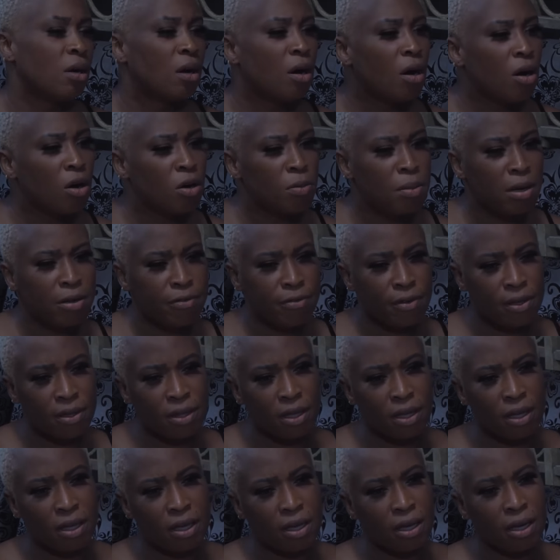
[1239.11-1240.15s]
All my
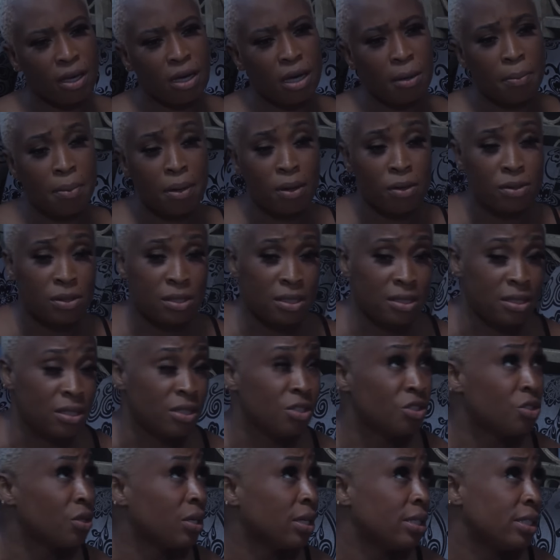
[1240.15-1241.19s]
father cares about is the
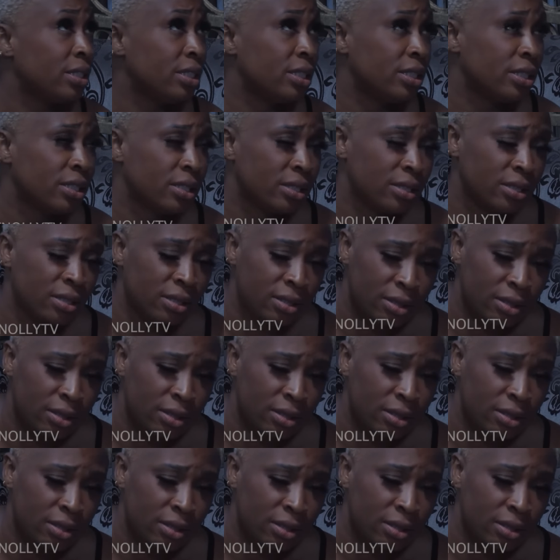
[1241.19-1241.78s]
tradition.